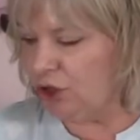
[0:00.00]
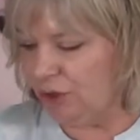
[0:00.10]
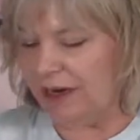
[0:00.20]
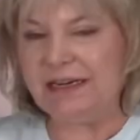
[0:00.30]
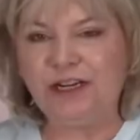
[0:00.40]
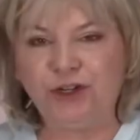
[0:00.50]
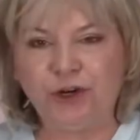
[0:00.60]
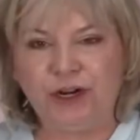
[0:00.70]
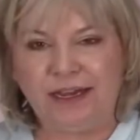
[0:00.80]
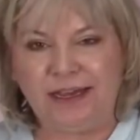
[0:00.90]
you're going to need your
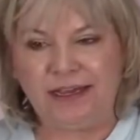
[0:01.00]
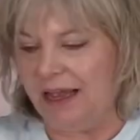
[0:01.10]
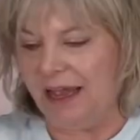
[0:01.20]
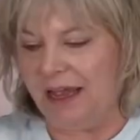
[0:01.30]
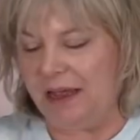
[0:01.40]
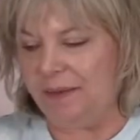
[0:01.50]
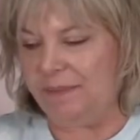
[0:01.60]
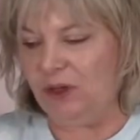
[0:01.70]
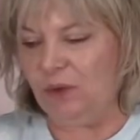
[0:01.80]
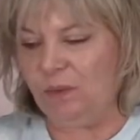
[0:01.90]
Cricut.
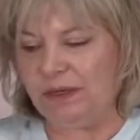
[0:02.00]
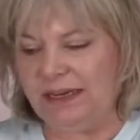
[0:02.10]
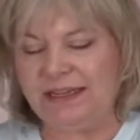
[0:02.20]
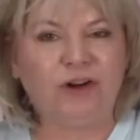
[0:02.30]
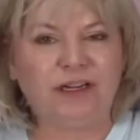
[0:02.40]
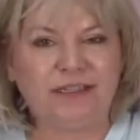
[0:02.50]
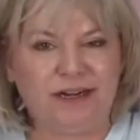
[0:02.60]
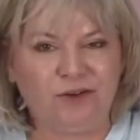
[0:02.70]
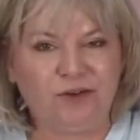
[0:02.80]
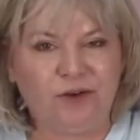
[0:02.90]
You will need a
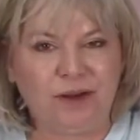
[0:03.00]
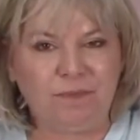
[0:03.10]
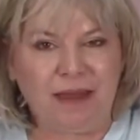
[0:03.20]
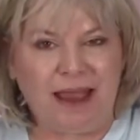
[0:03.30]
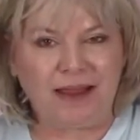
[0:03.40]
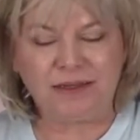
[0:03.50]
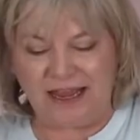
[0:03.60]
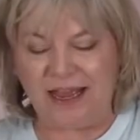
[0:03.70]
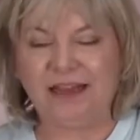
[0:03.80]
standard grip mat, a